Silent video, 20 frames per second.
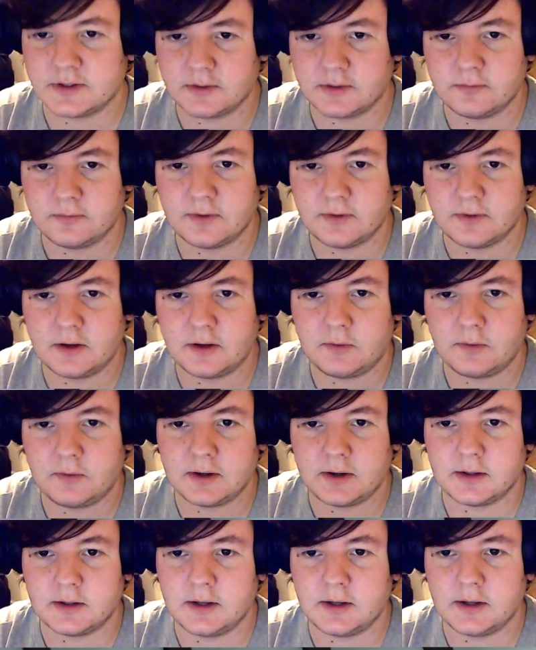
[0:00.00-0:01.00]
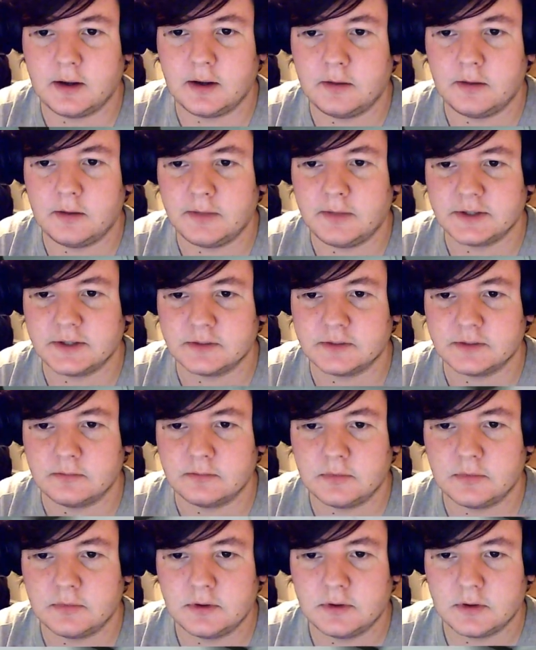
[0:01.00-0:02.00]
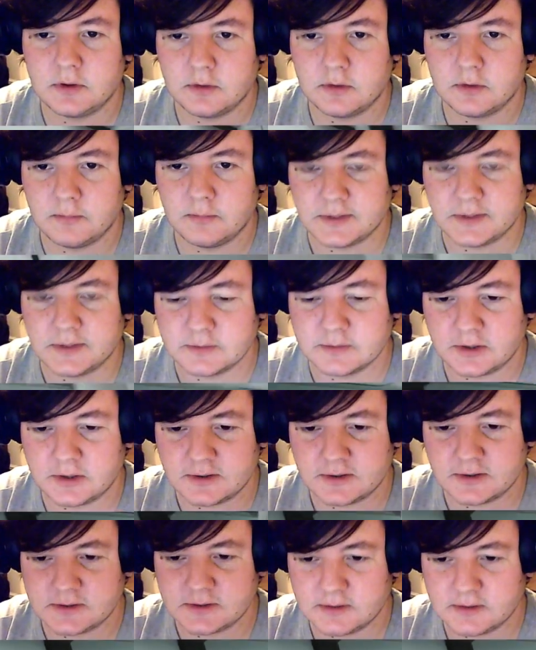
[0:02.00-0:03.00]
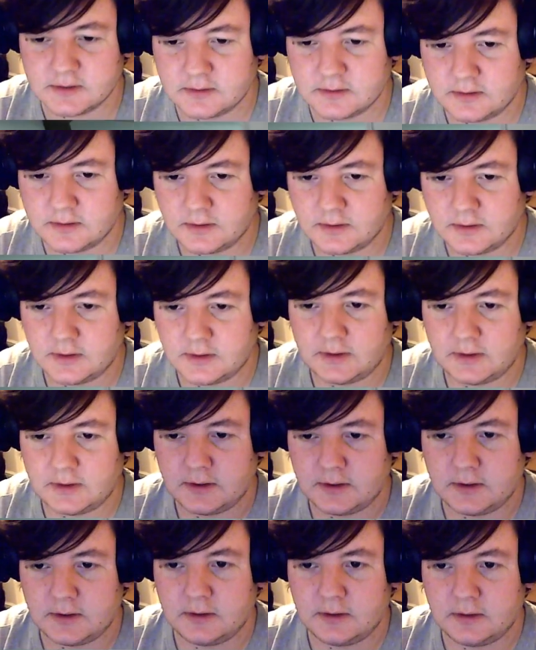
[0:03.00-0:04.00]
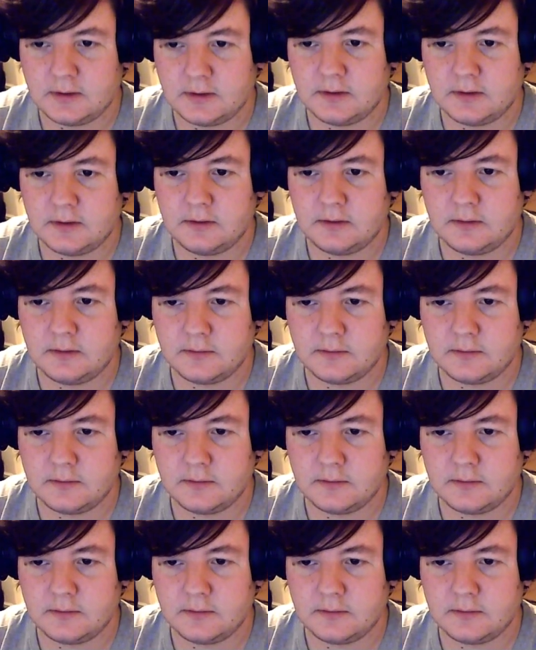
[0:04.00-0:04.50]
I think I preemptively made 2 of these as well because I'm going to be finding a lot of titanium.